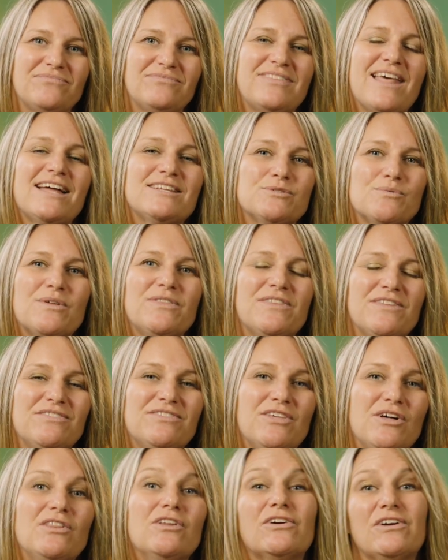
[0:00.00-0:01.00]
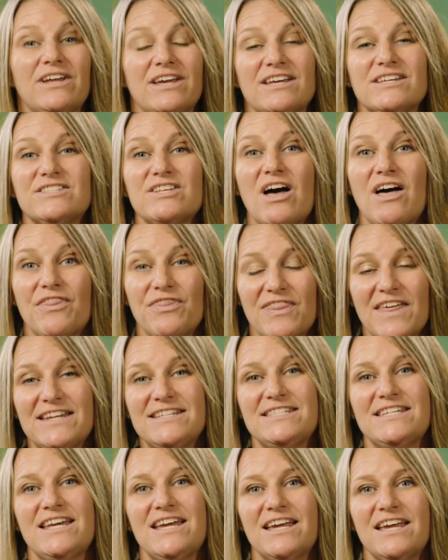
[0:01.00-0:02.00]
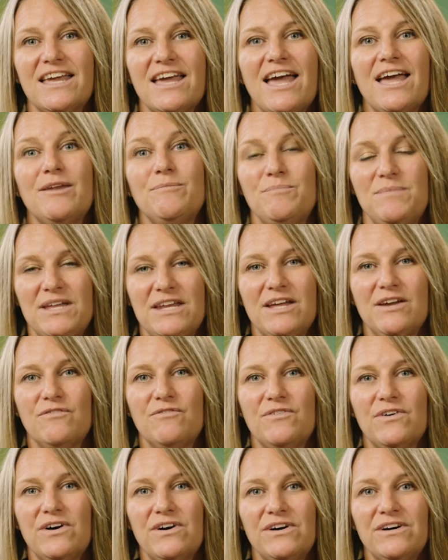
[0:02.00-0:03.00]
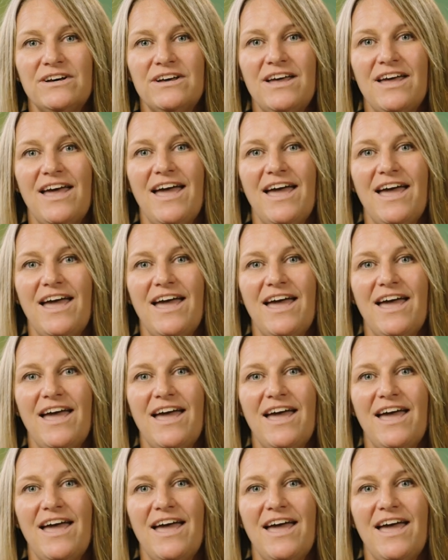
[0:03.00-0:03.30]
that's when the learning is authentic and meaningful